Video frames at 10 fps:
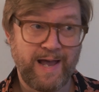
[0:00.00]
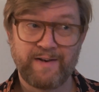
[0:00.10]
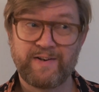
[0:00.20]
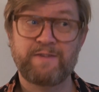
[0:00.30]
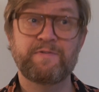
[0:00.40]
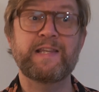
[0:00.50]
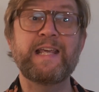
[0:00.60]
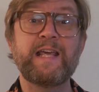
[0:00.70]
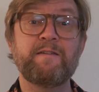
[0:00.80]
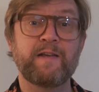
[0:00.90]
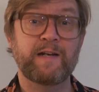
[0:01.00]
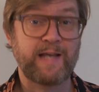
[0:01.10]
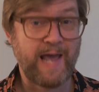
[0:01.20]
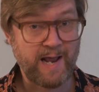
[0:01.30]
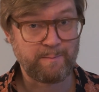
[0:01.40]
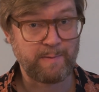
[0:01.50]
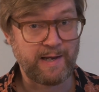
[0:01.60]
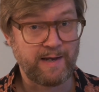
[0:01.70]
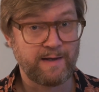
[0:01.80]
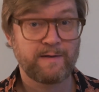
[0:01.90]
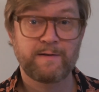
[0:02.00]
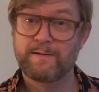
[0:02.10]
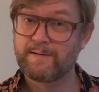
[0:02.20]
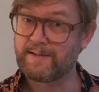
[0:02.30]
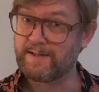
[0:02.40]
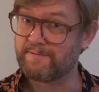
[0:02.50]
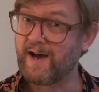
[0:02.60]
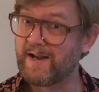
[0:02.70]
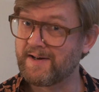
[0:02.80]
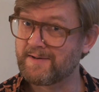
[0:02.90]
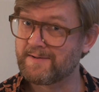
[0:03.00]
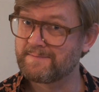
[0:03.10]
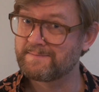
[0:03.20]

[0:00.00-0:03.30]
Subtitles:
and if it even can be defined.